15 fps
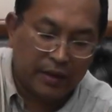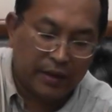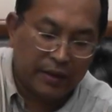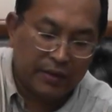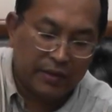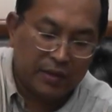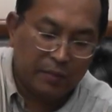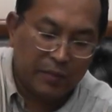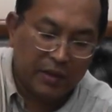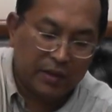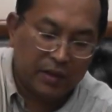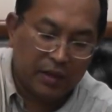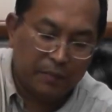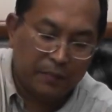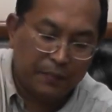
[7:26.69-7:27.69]
and just mix
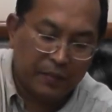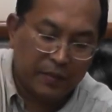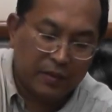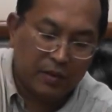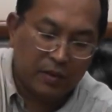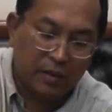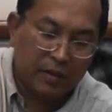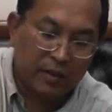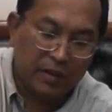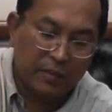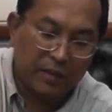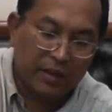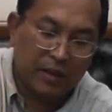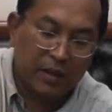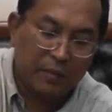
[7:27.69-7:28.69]
it up. So this
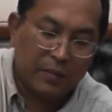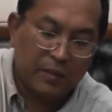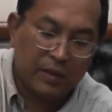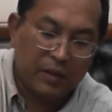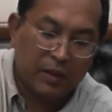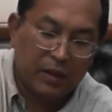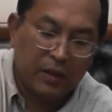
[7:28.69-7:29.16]
becomes